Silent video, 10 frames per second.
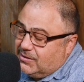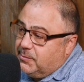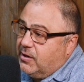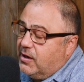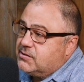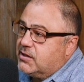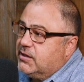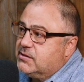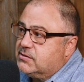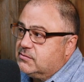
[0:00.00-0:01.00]
to be honest, I
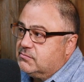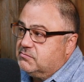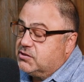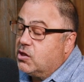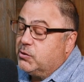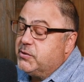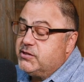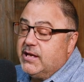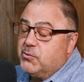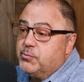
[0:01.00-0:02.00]
think Southern
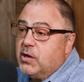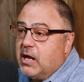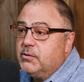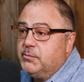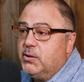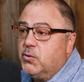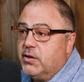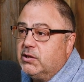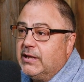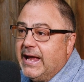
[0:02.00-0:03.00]
Louisiana would probably be one
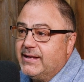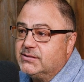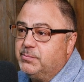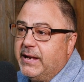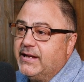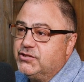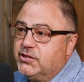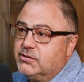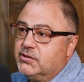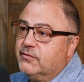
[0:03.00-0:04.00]
of the last
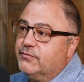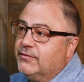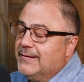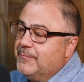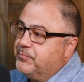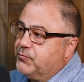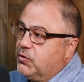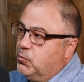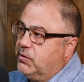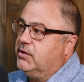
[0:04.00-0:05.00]
bastions of
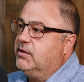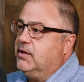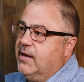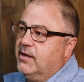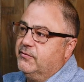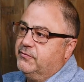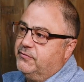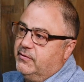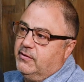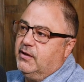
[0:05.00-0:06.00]
really kind
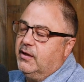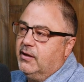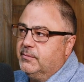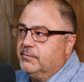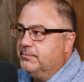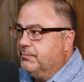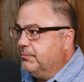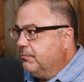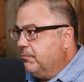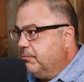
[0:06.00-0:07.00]
of, uh,
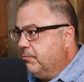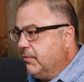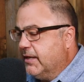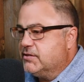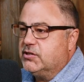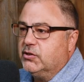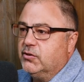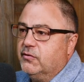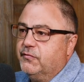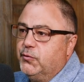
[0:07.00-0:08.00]

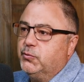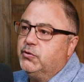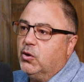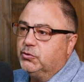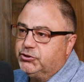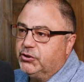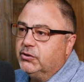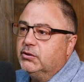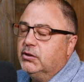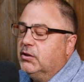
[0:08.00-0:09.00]
insular food
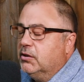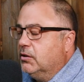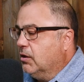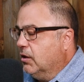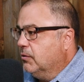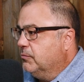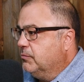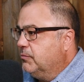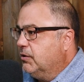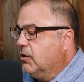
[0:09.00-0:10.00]
culture.
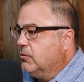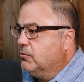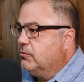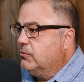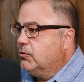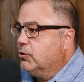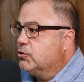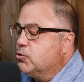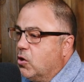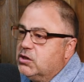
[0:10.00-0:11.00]
Um, you know, you're
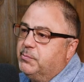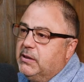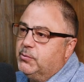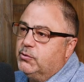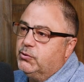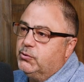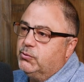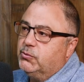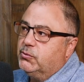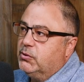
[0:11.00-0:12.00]
drawn to people
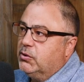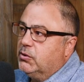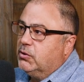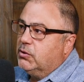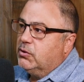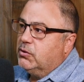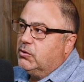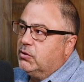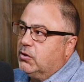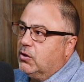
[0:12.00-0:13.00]
who
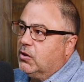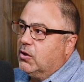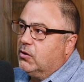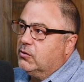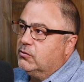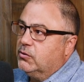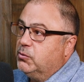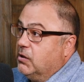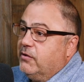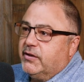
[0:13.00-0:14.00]
are,
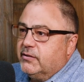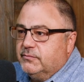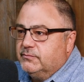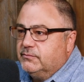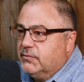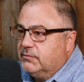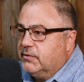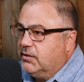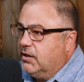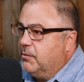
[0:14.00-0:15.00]
who love it. Mm.
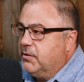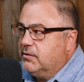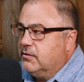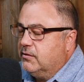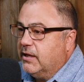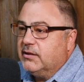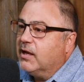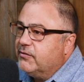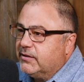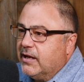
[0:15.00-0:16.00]
You know, I mean, they
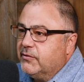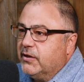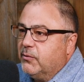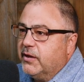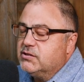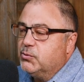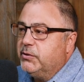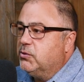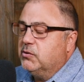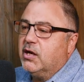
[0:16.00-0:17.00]
love it down there, right? So
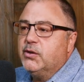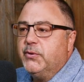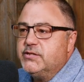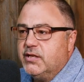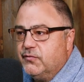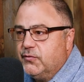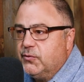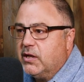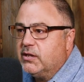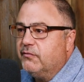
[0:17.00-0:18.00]
we do a lot of Louisiana
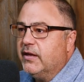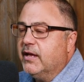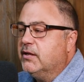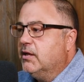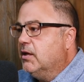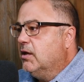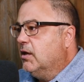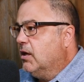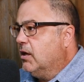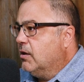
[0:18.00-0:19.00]
food. I love that.
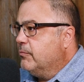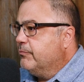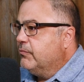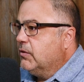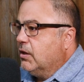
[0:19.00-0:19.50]
Um,